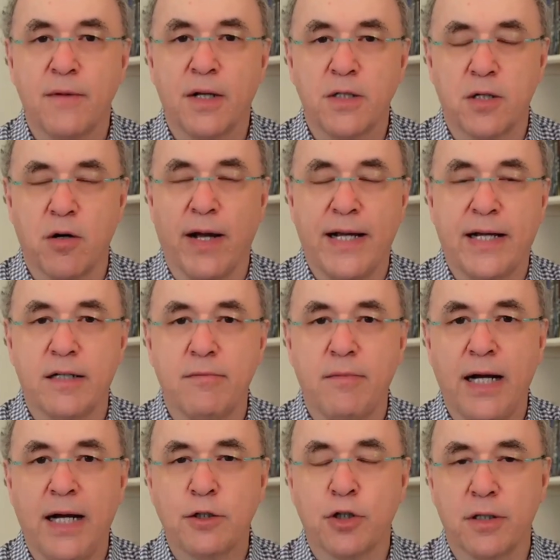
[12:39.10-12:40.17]
so i can
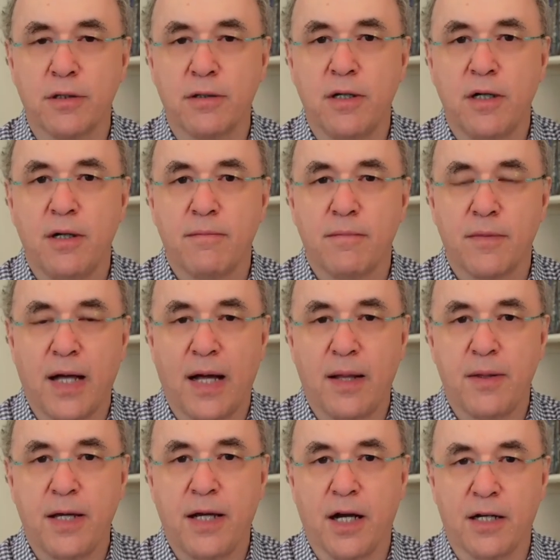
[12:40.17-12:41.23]
imagine that
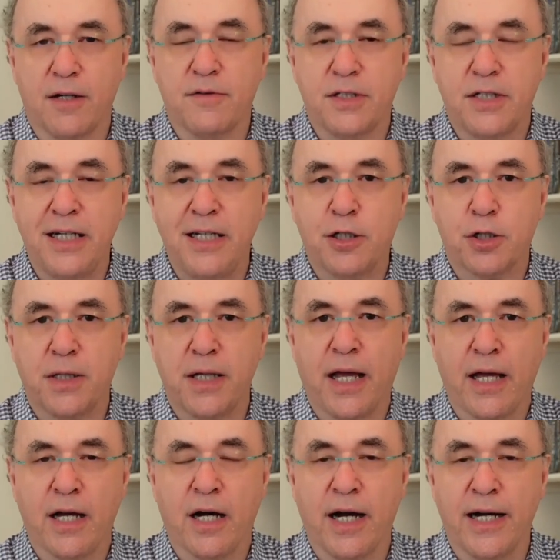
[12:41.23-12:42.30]
the kind of teach the
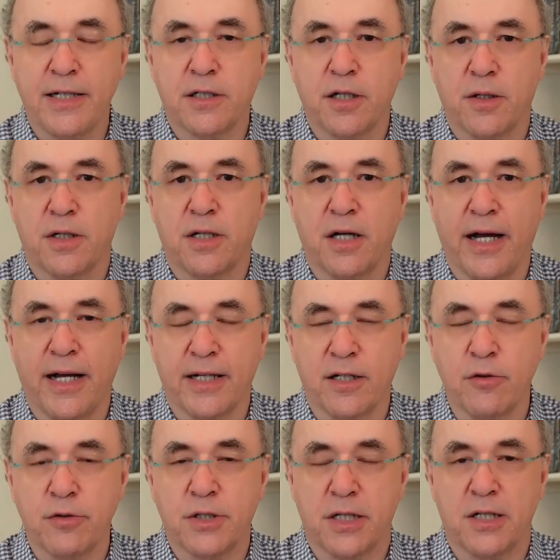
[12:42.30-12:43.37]
ai to the
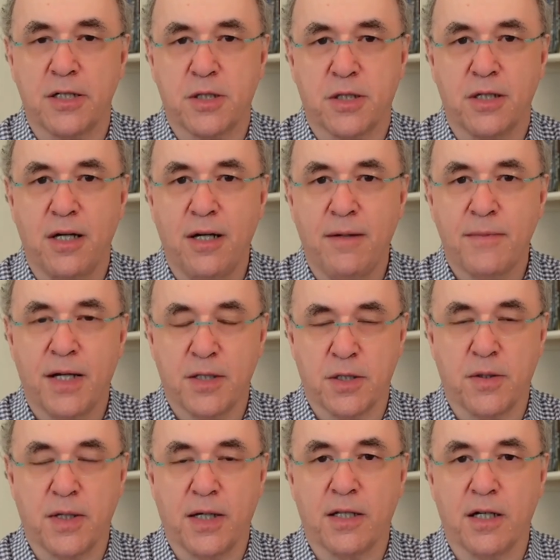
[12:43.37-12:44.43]
diagnosis is a
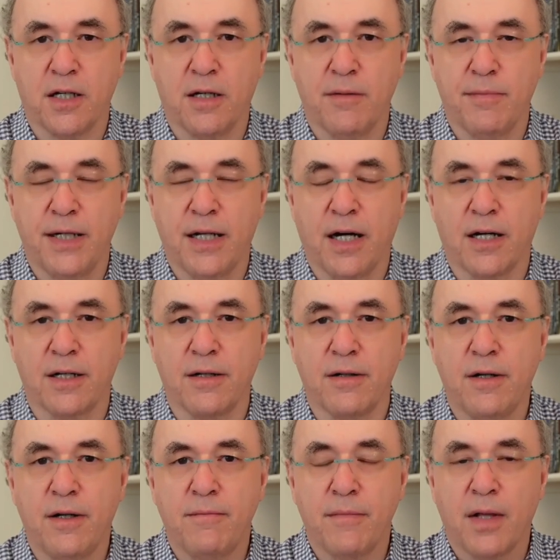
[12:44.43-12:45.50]
thing that can be done
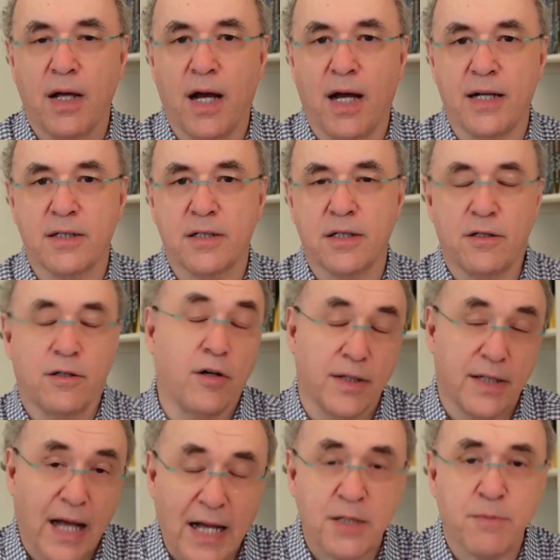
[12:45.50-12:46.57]
and you know
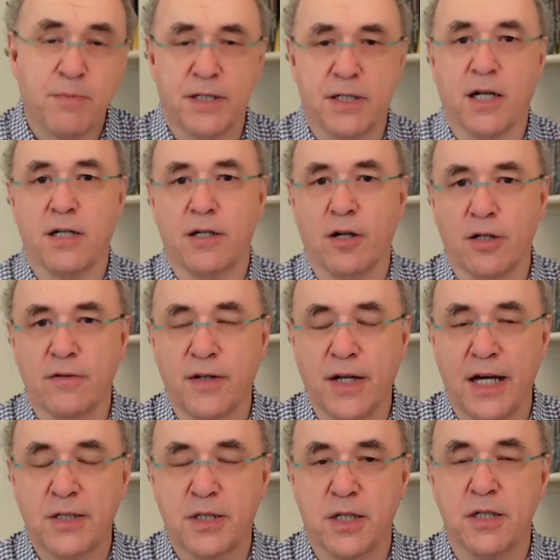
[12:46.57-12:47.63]
and has been done in a lot of
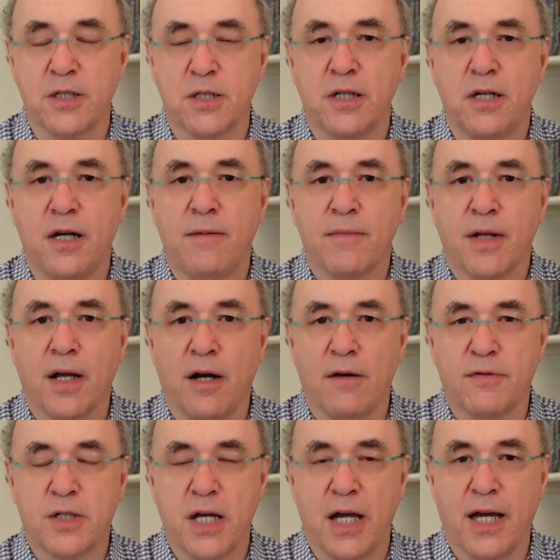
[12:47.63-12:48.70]
cases
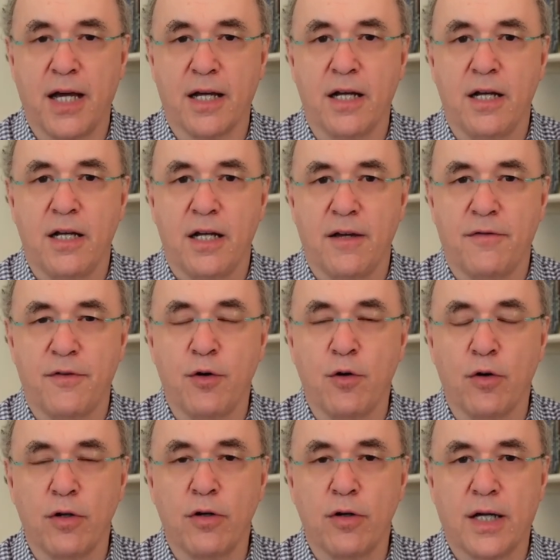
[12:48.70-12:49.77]
of saying if
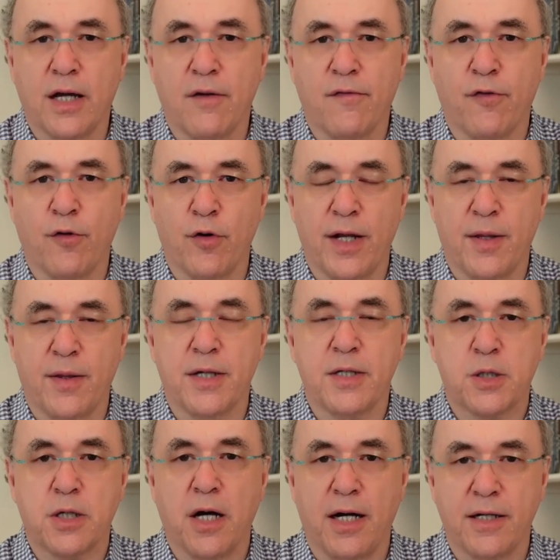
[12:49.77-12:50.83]
you're looking for a
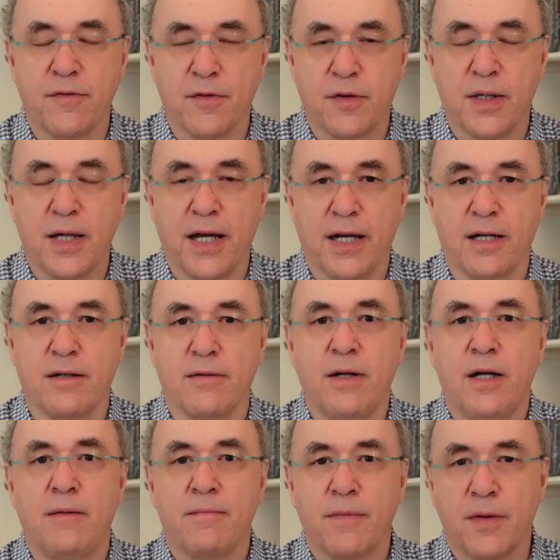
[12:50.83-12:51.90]
this kind of thing,
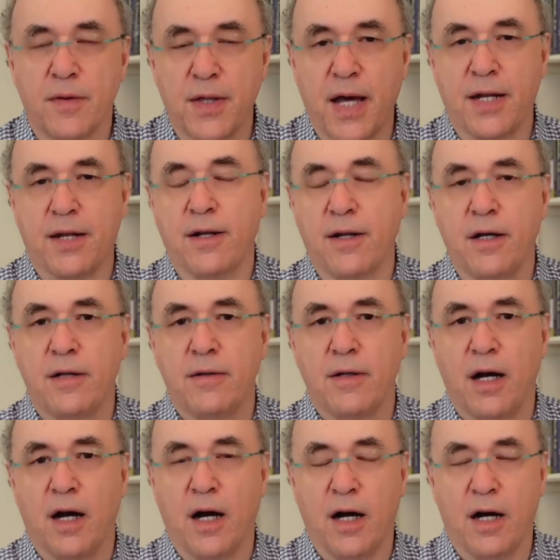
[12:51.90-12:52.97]
then
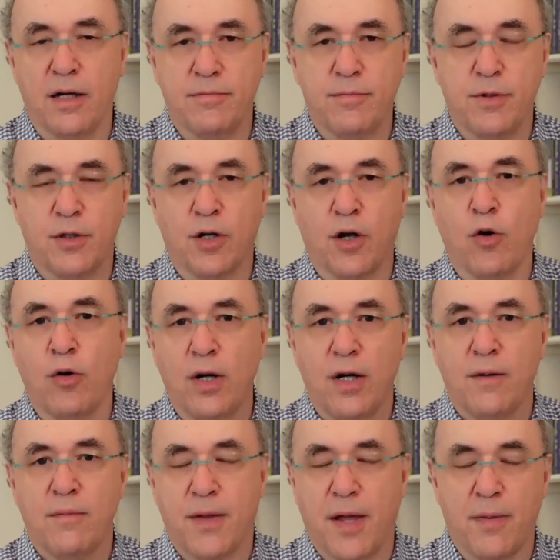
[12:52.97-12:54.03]
uh, you know
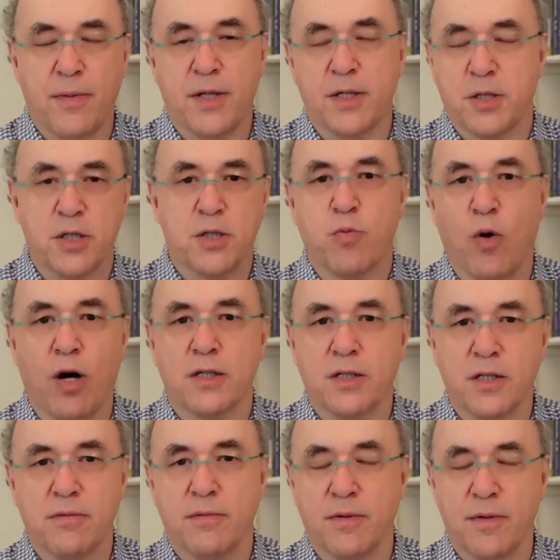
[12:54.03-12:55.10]
then this is
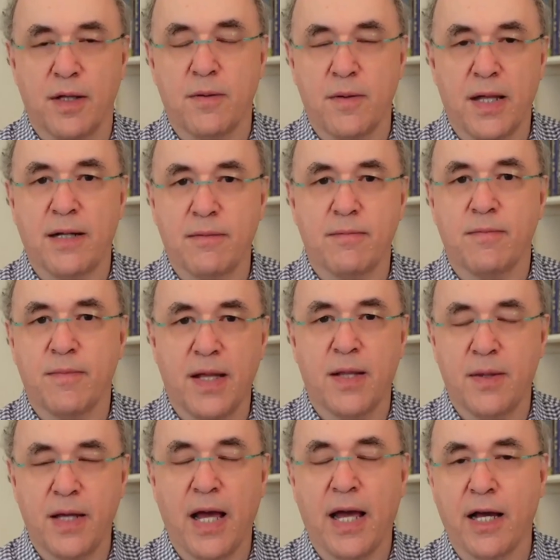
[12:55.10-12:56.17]
what th- then
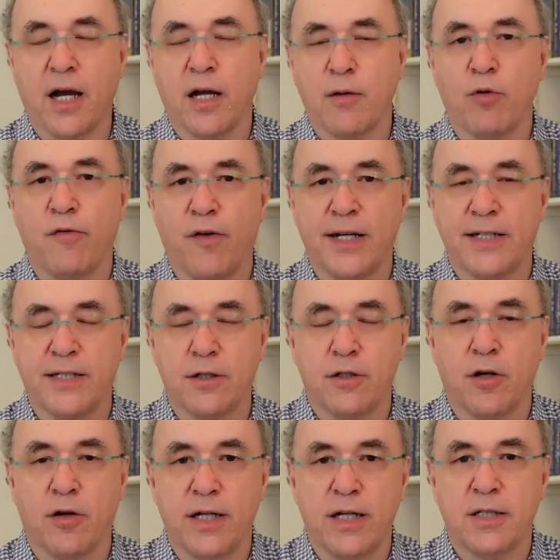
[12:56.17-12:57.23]
then the AI will find it. You
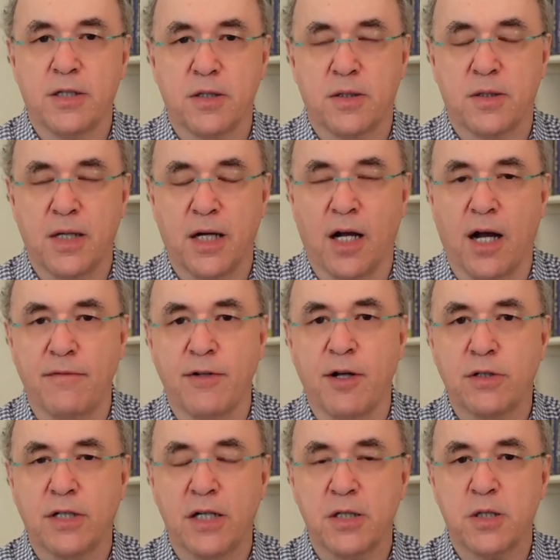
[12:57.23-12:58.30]
know, it's a thing I've
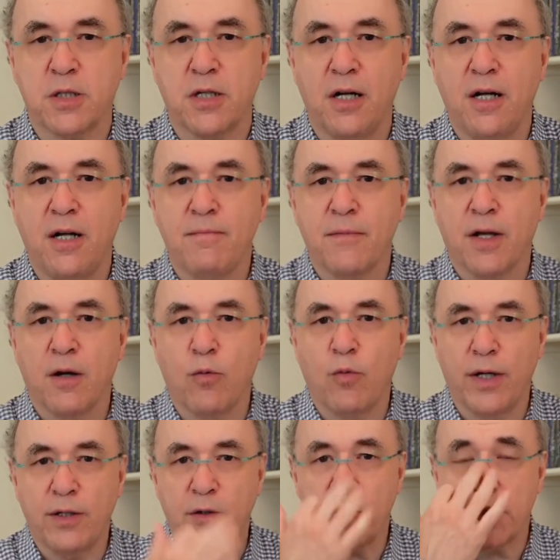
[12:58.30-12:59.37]
noticed
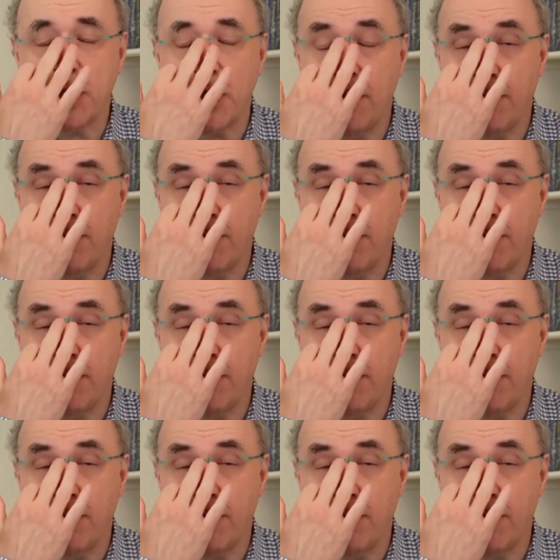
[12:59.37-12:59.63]
when you see